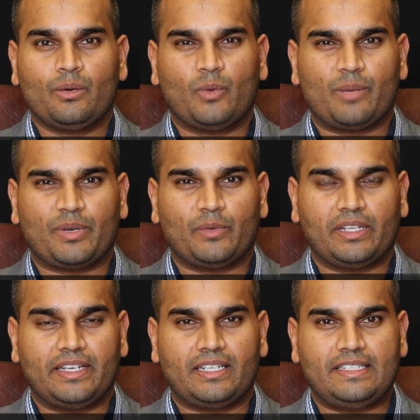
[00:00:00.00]
be
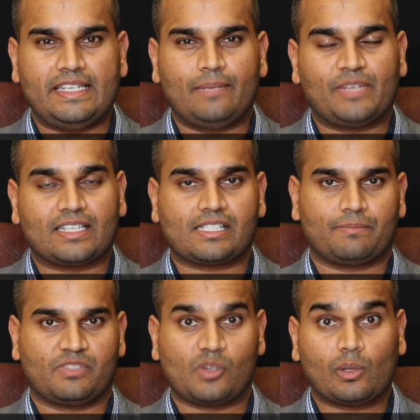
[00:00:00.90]
really deemed
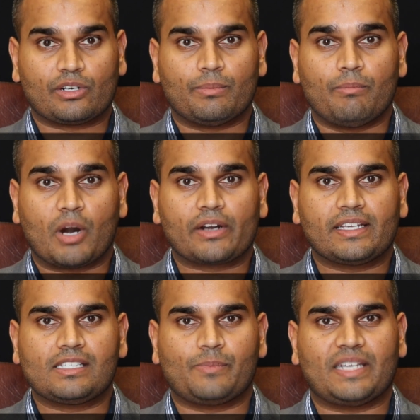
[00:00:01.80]
as solar
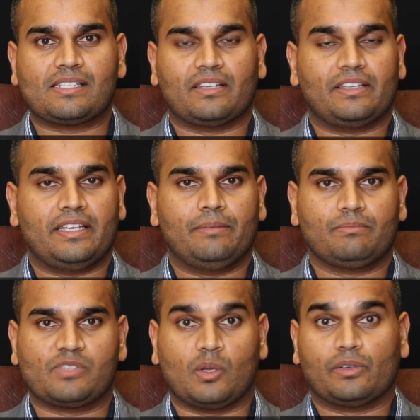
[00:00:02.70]
markets based on the
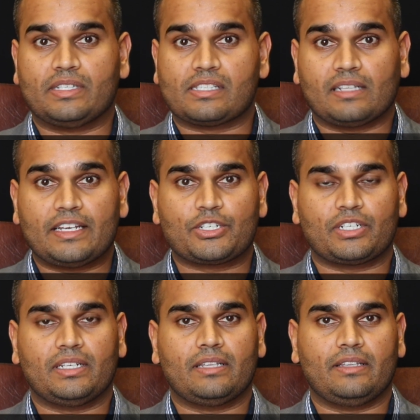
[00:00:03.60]
solar
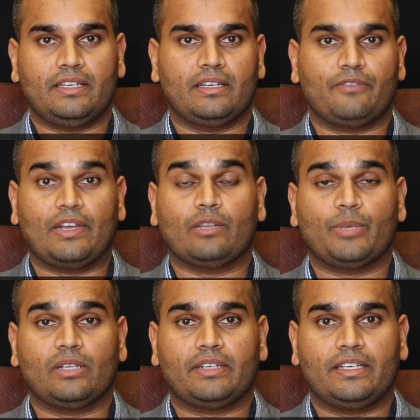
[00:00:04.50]
insulation, the
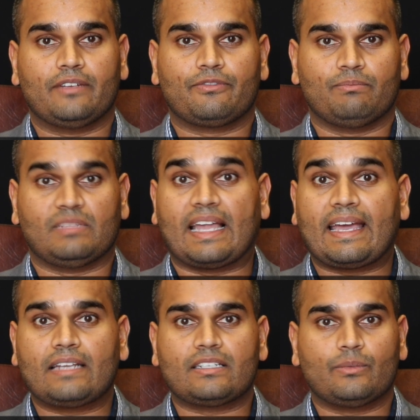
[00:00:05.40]
availability of
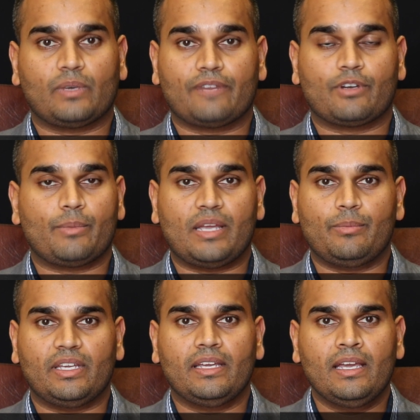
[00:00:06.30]
land, and whatever it may
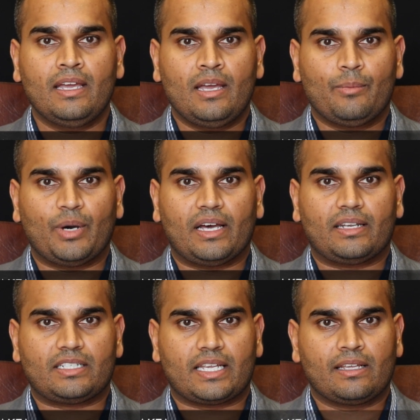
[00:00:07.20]
be.
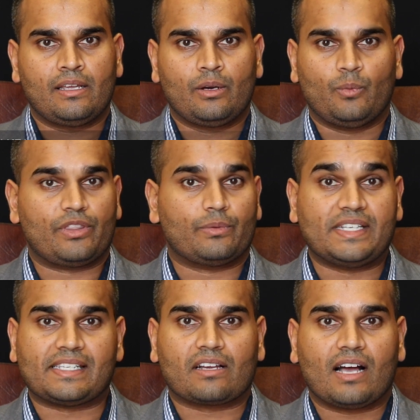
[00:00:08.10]
But with the
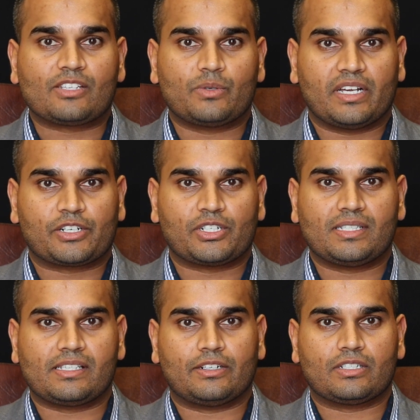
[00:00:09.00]
recent cost
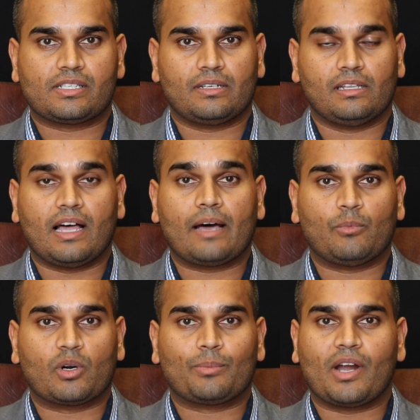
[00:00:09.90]
reductions, there's a lot
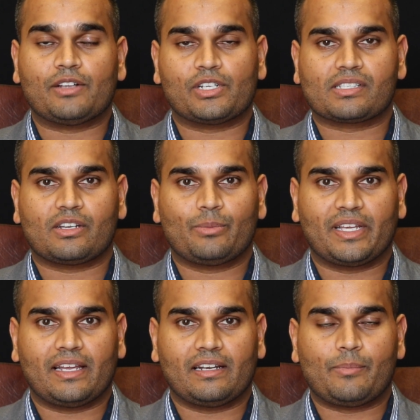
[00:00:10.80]
more projects that are
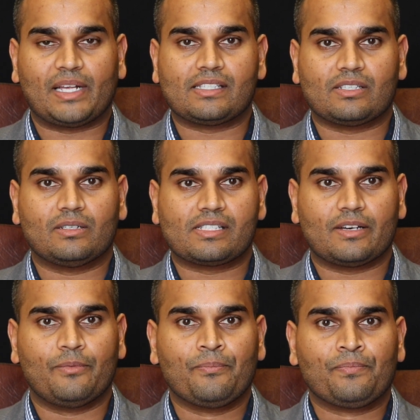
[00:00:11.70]
beginning to pencil.
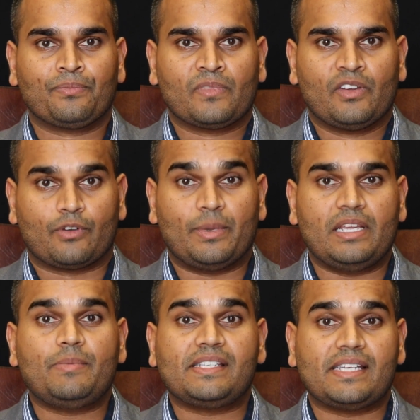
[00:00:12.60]
So from an
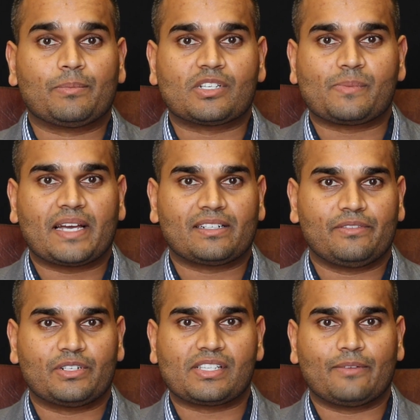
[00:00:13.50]
EPC
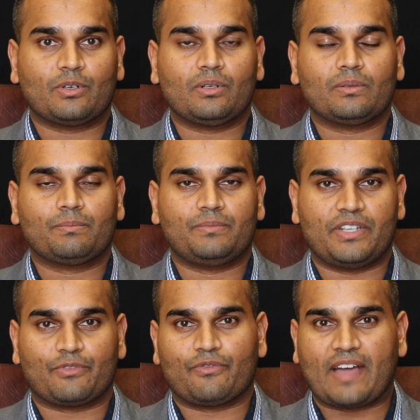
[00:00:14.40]
perspective, there's several
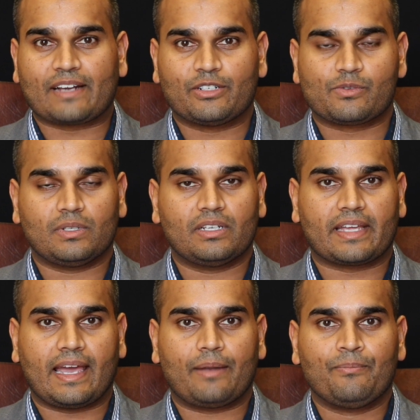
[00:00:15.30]
different factors we'll
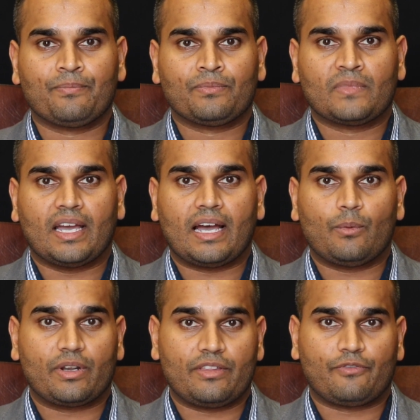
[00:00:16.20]
look at.
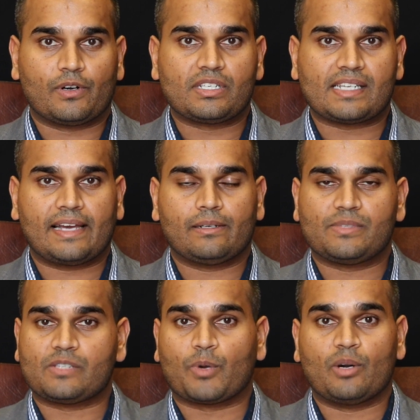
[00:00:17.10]
One of the first
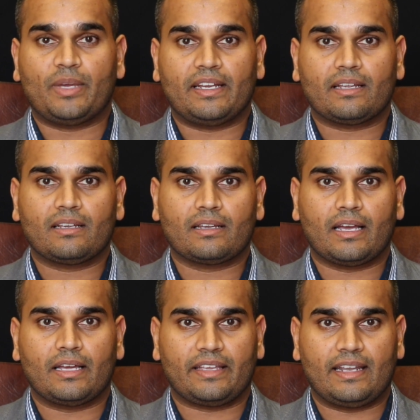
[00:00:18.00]
items is permitting.
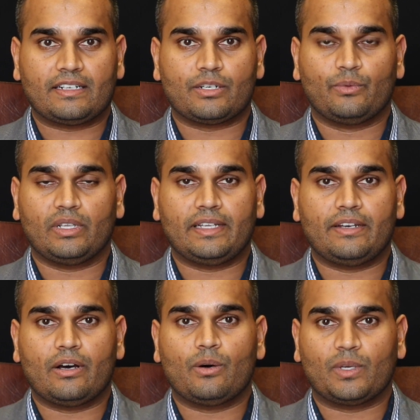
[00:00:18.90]
Getting to really
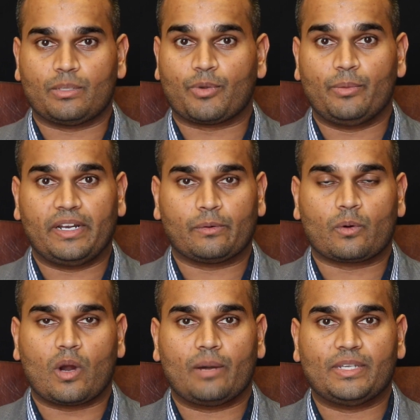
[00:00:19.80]
know what the permitting
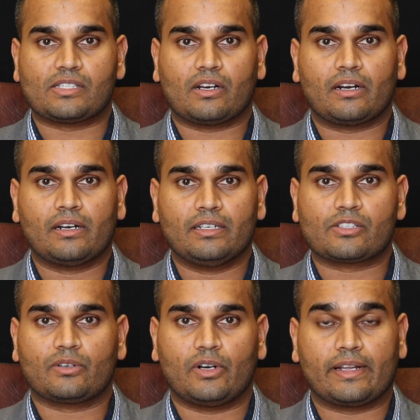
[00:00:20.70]
requirements are
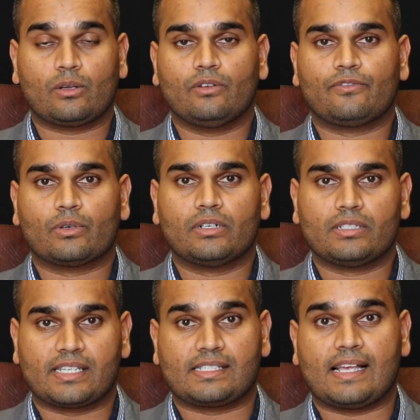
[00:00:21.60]
is critical for
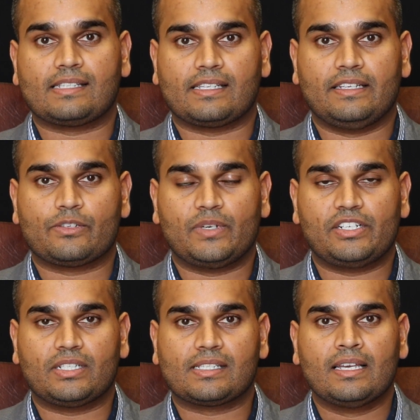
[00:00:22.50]
success in these
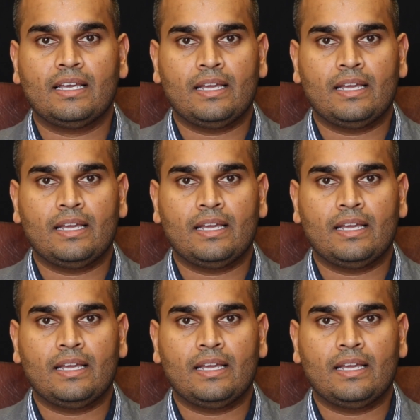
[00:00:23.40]
regions.